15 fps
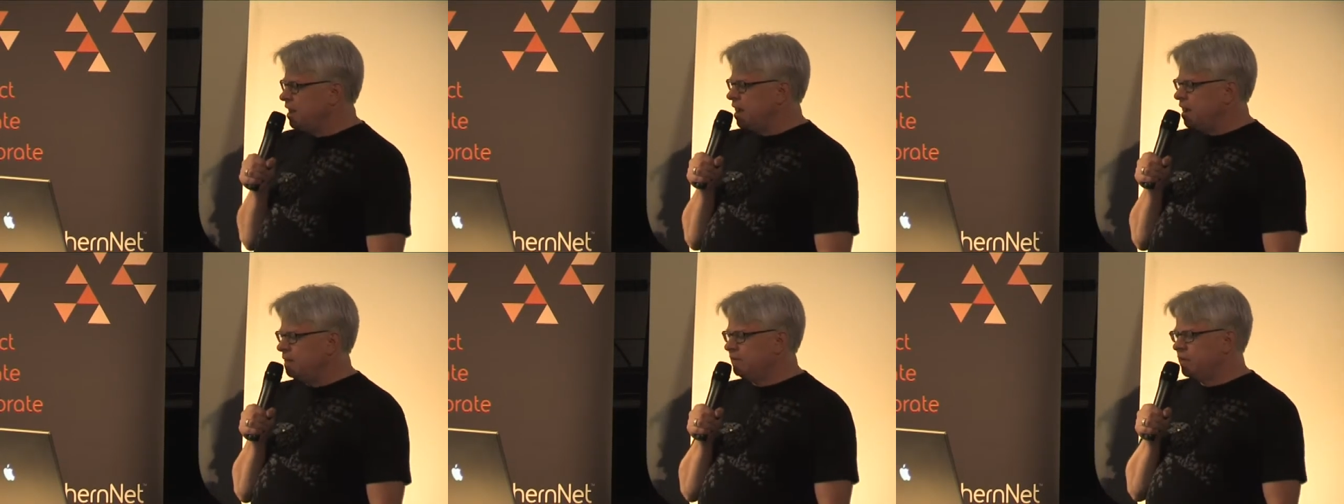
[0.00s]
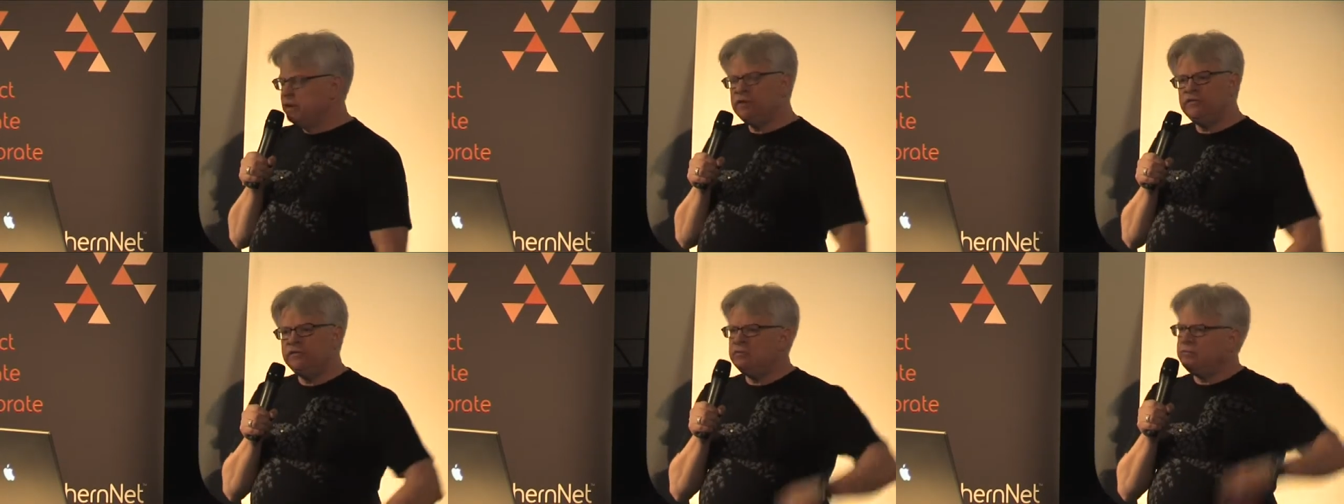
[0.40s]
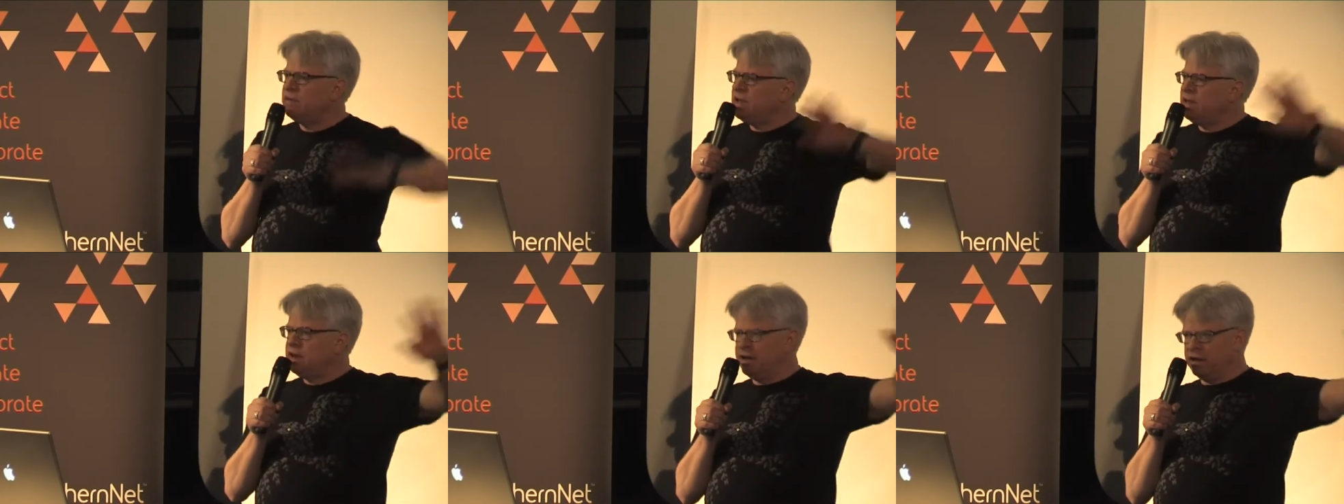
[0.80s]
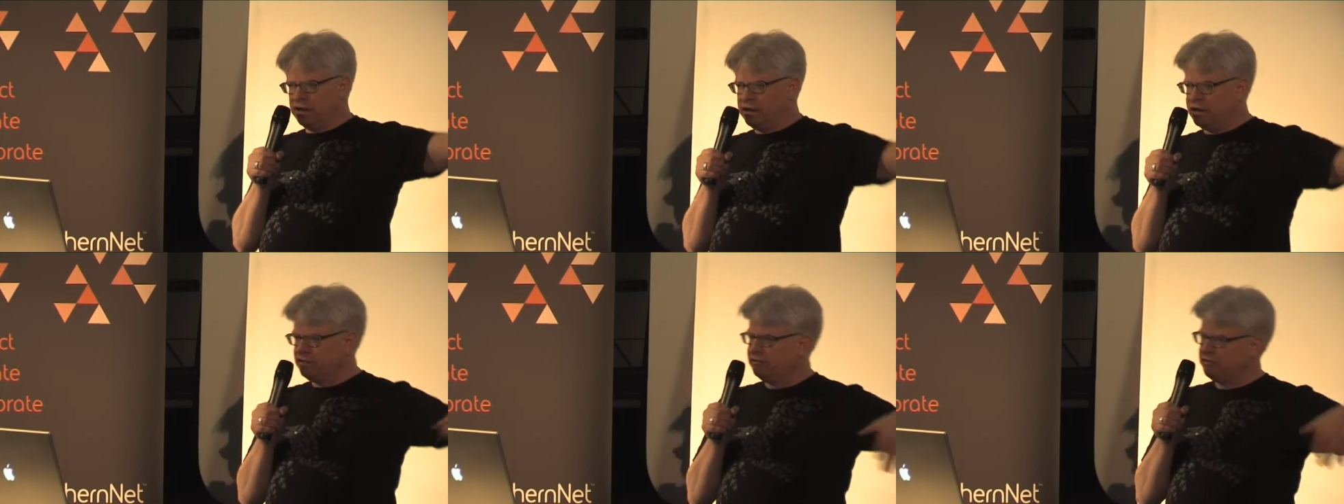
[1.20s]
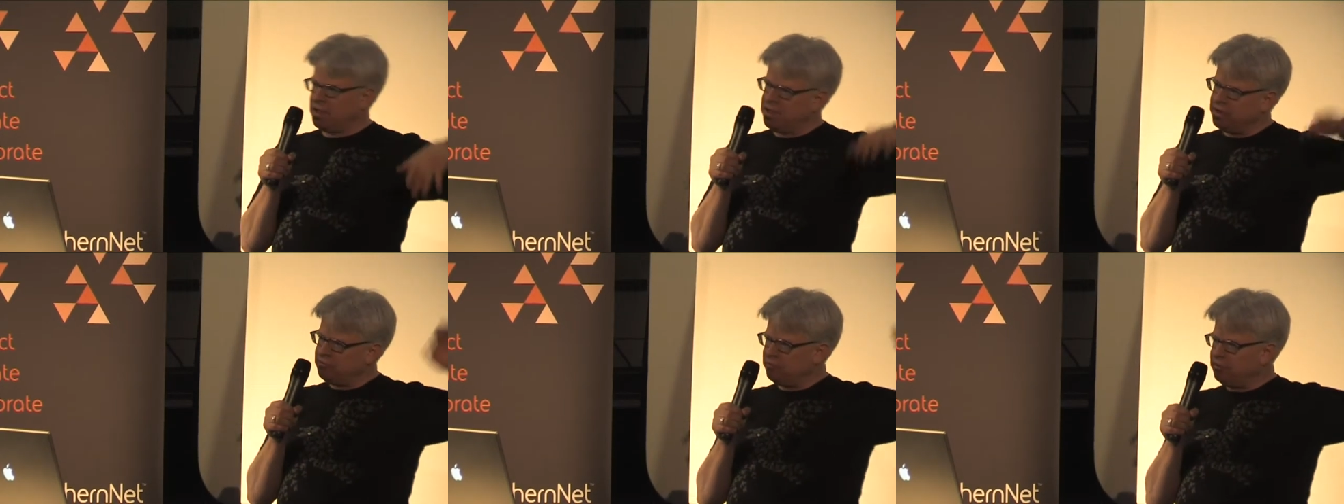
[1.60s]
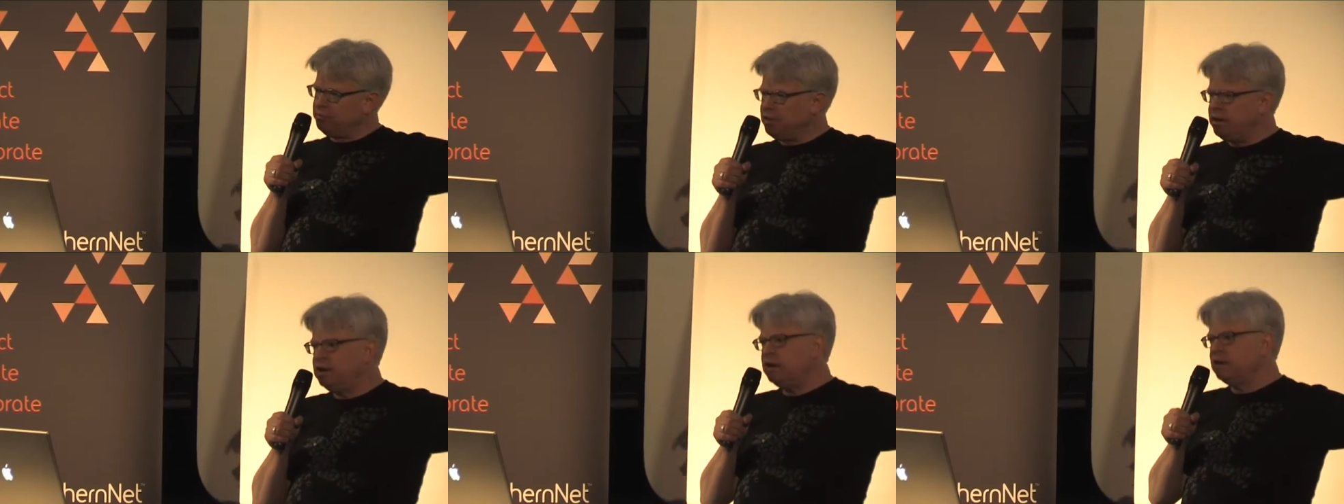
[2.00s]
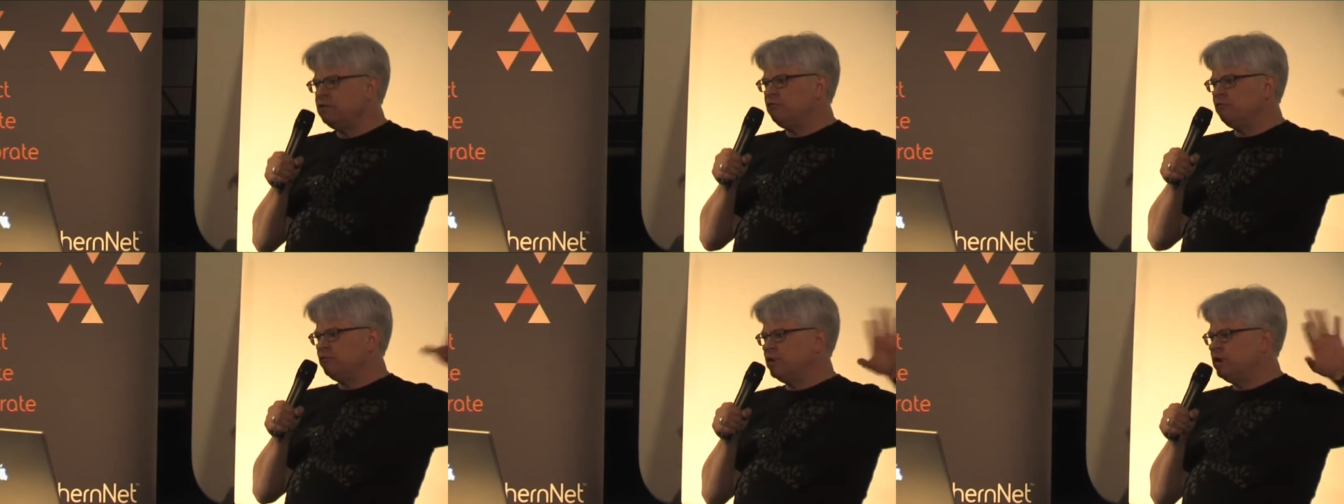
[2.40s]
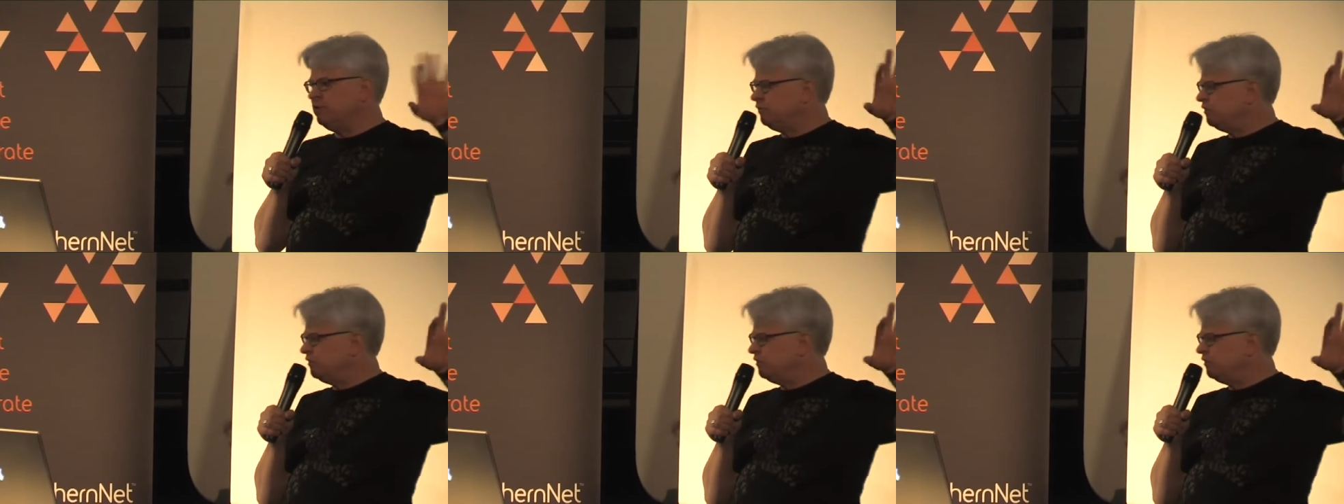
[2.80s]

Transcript: It isn't media. It's kind of a media-free